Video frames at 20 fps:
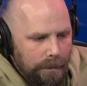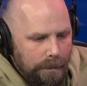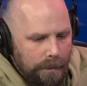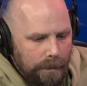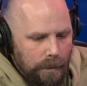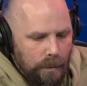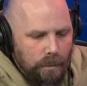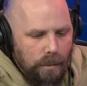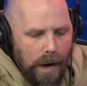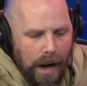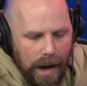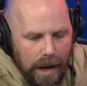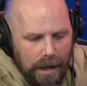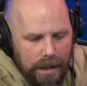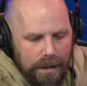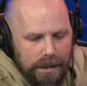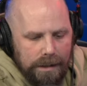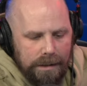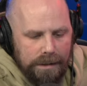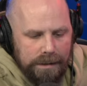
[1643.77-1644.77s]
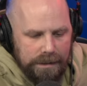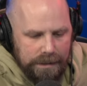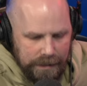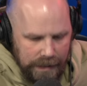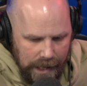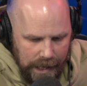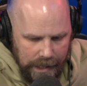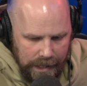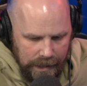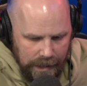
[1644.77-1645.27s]
Rock
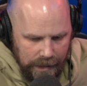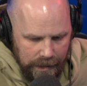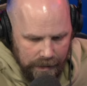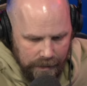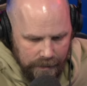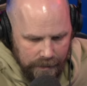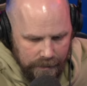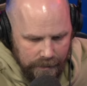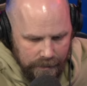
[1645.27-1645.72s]
saying,